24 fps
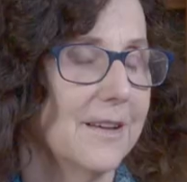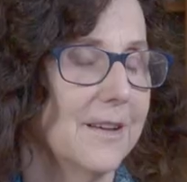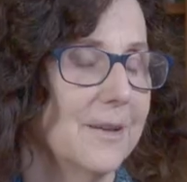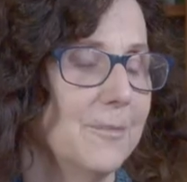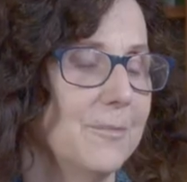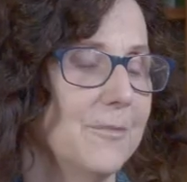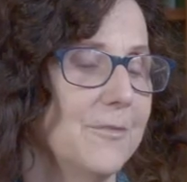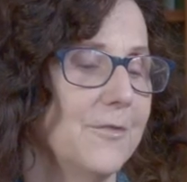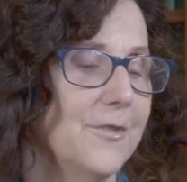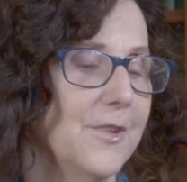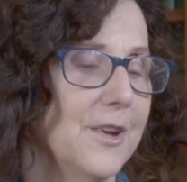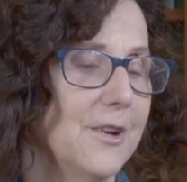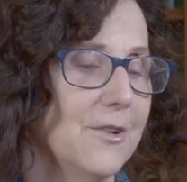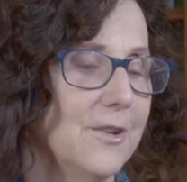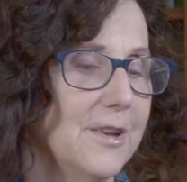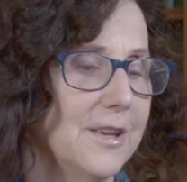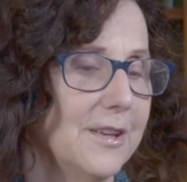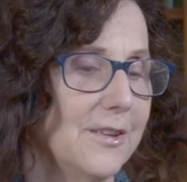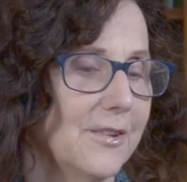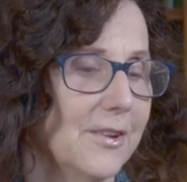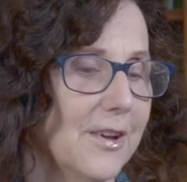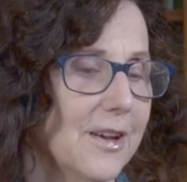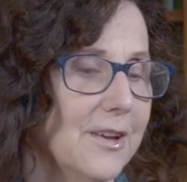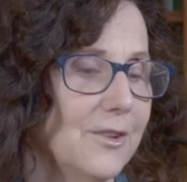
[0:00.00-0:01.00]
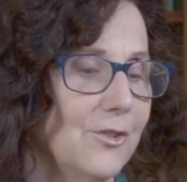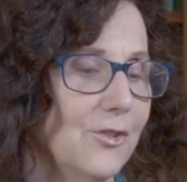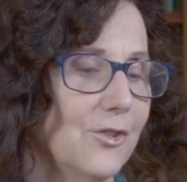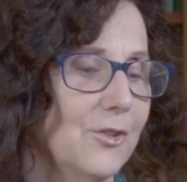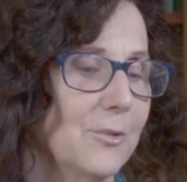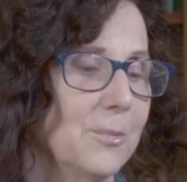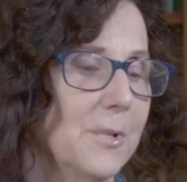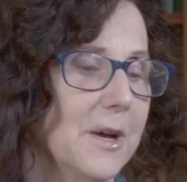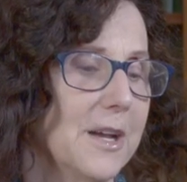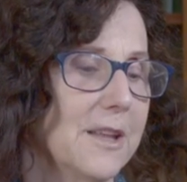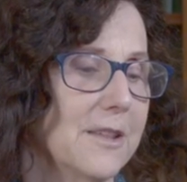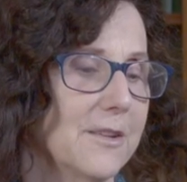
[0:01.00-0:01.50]
I'm very
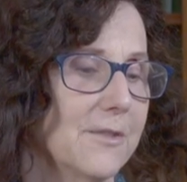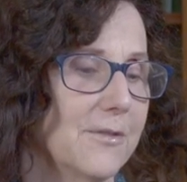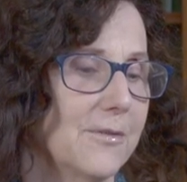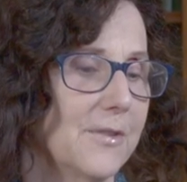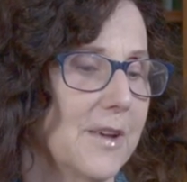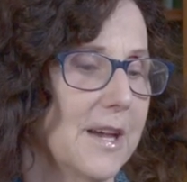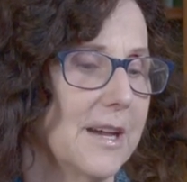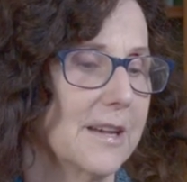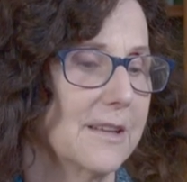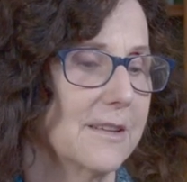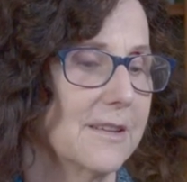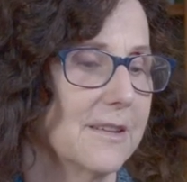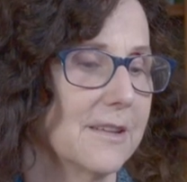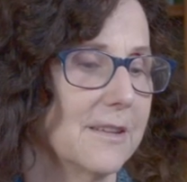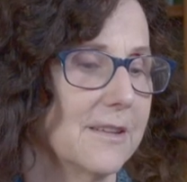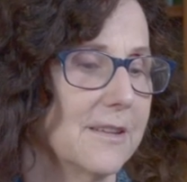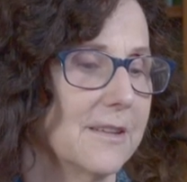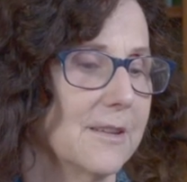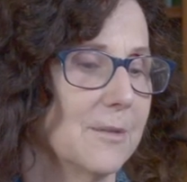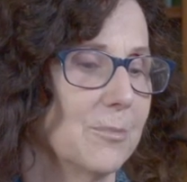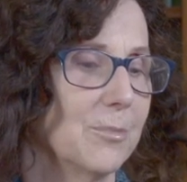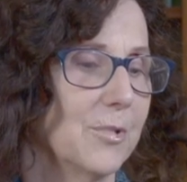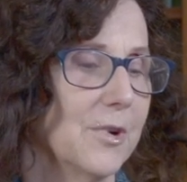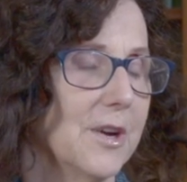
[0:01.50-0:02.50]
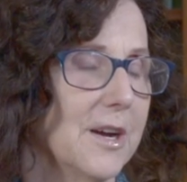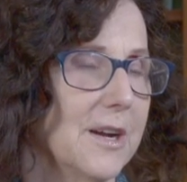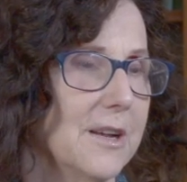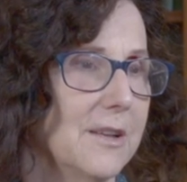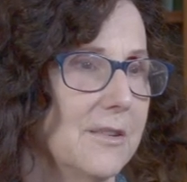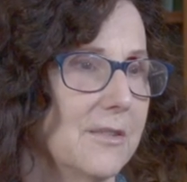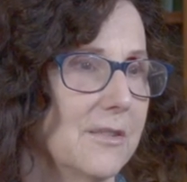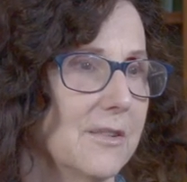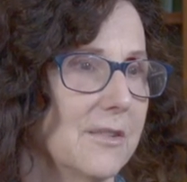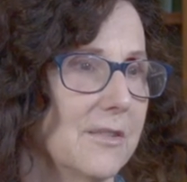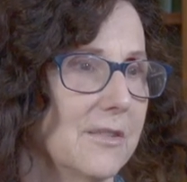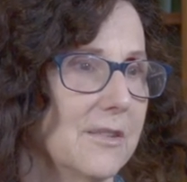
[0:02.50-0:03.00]
touched by the fact that the
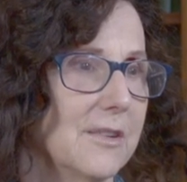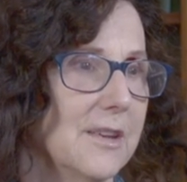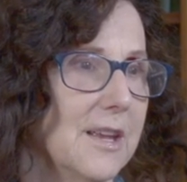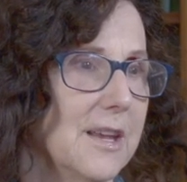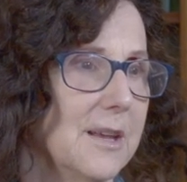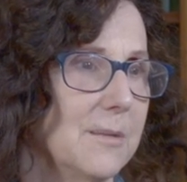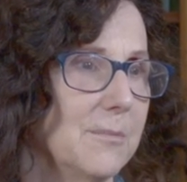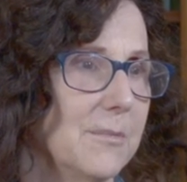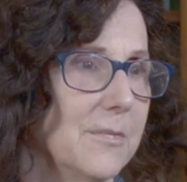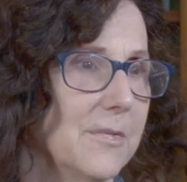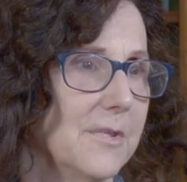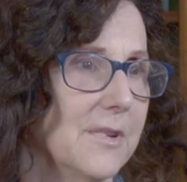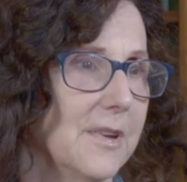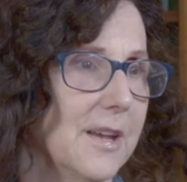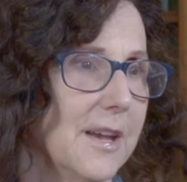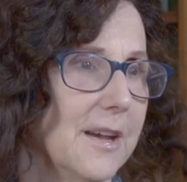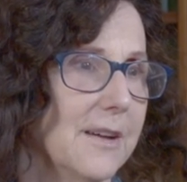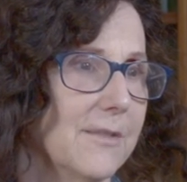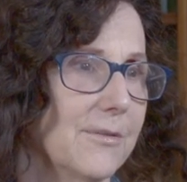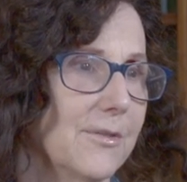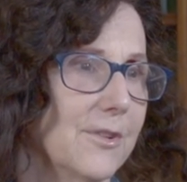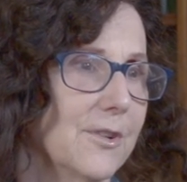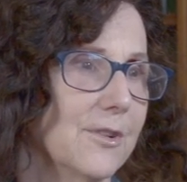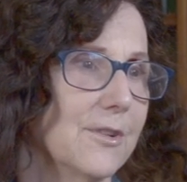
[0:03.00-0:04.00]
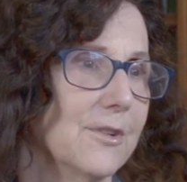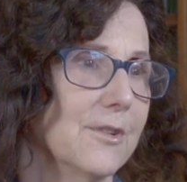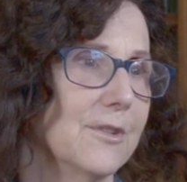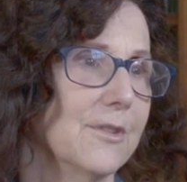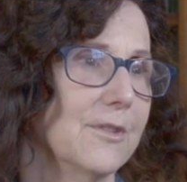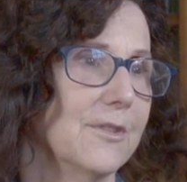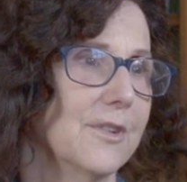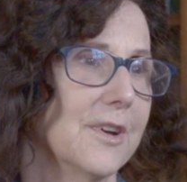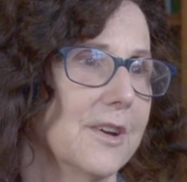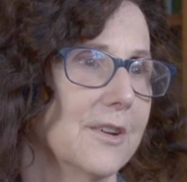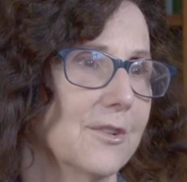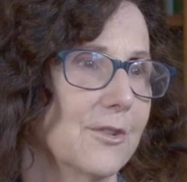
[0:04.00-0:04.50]
prize is named after
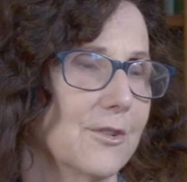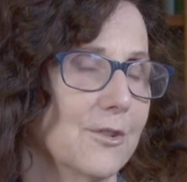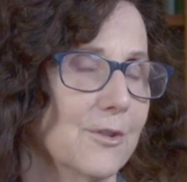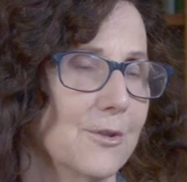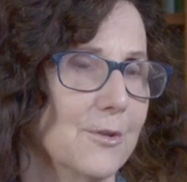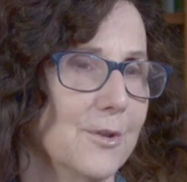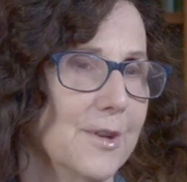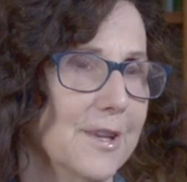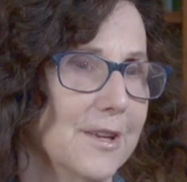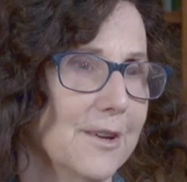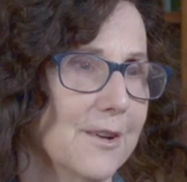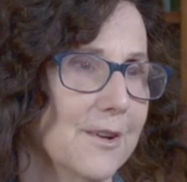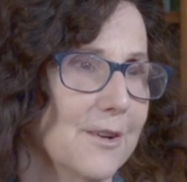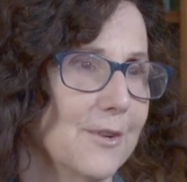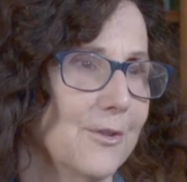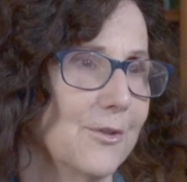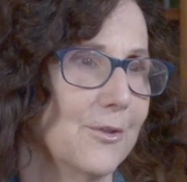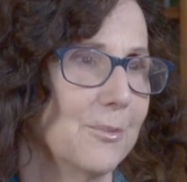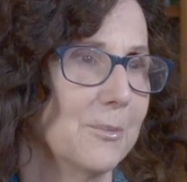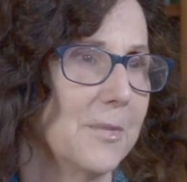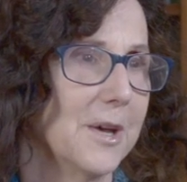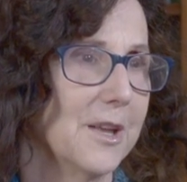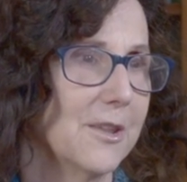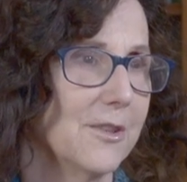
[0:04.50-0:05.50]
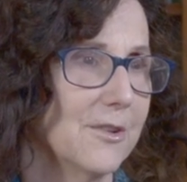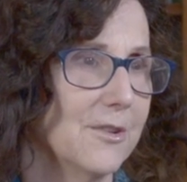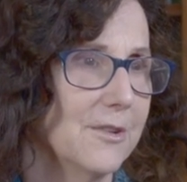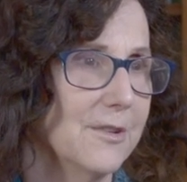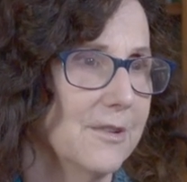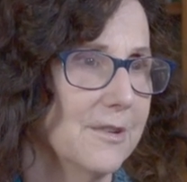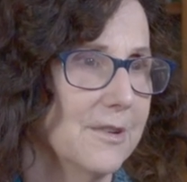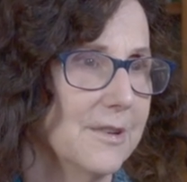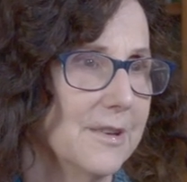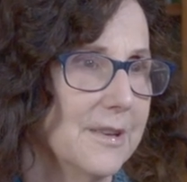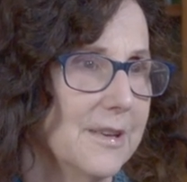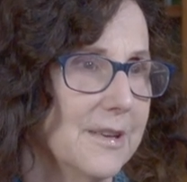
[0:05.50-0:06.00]
Dr. Greengard's mother,
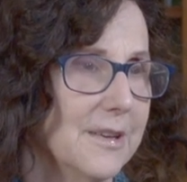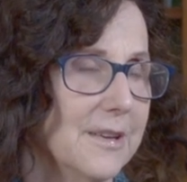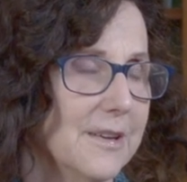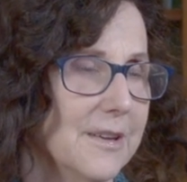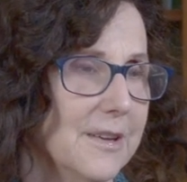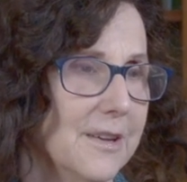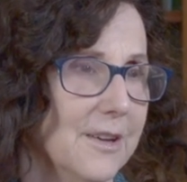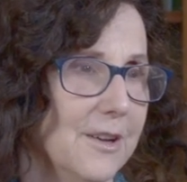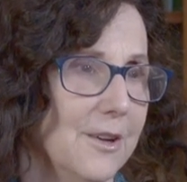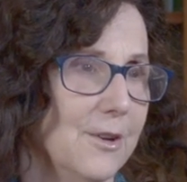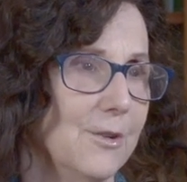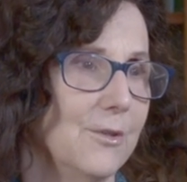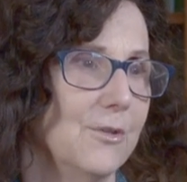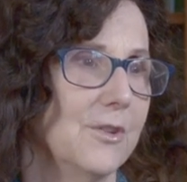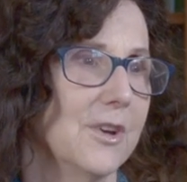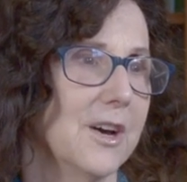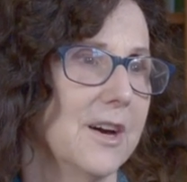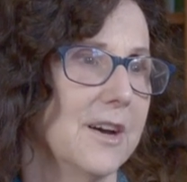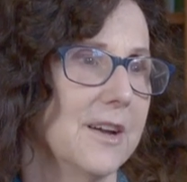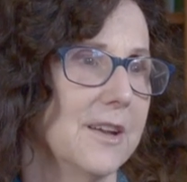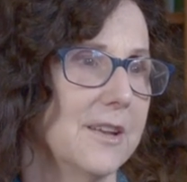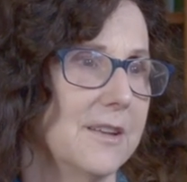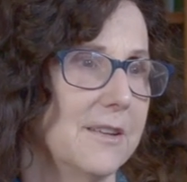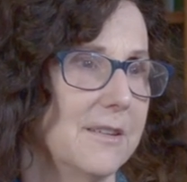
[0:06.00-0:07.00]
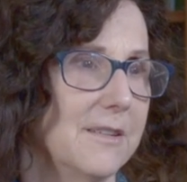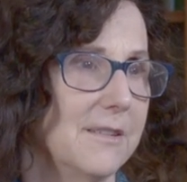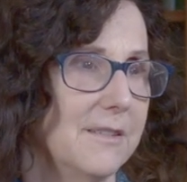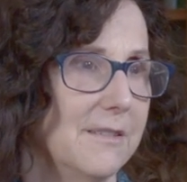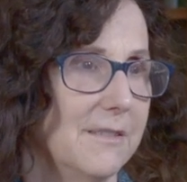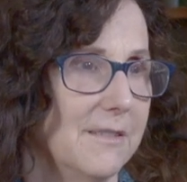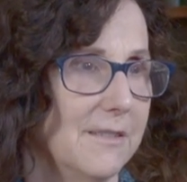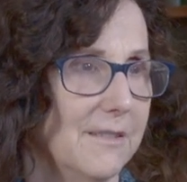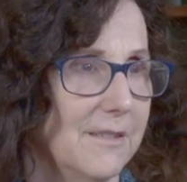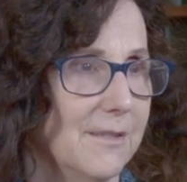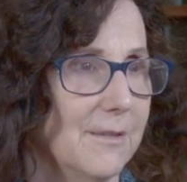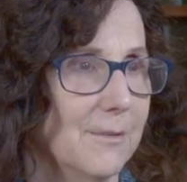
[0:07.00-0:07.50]
who died
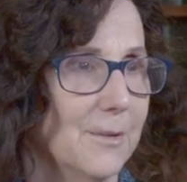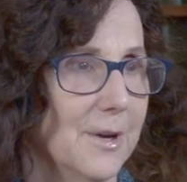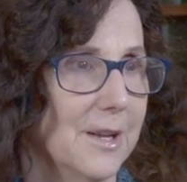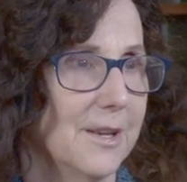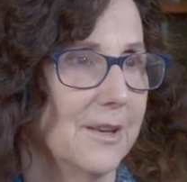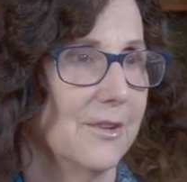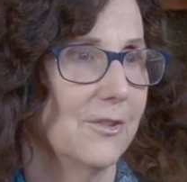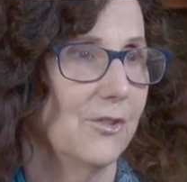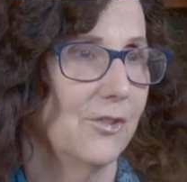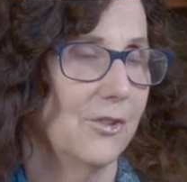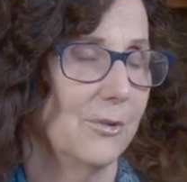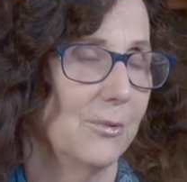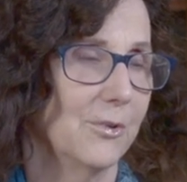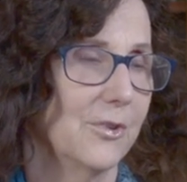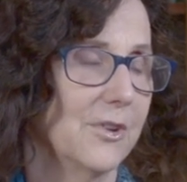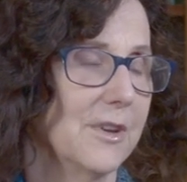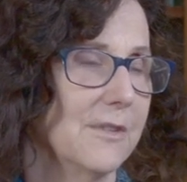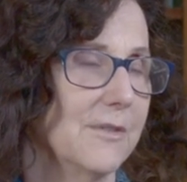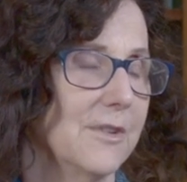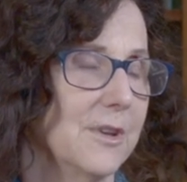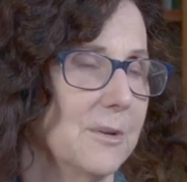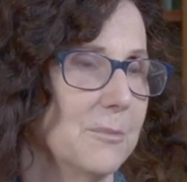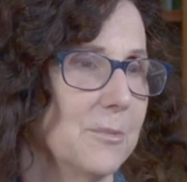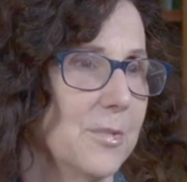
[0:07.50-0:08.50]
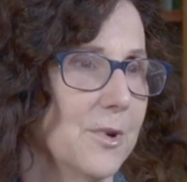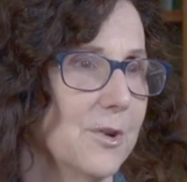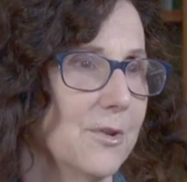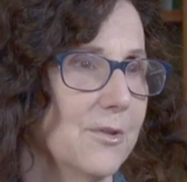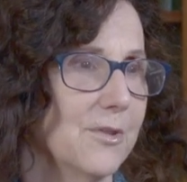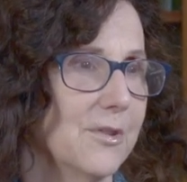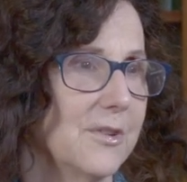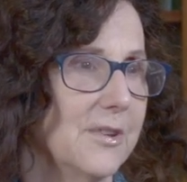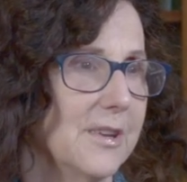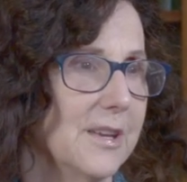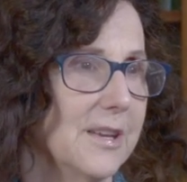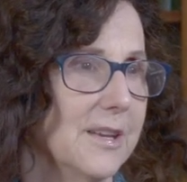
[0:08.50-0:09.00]
when she was giving
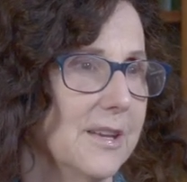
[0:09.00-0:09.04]
birth to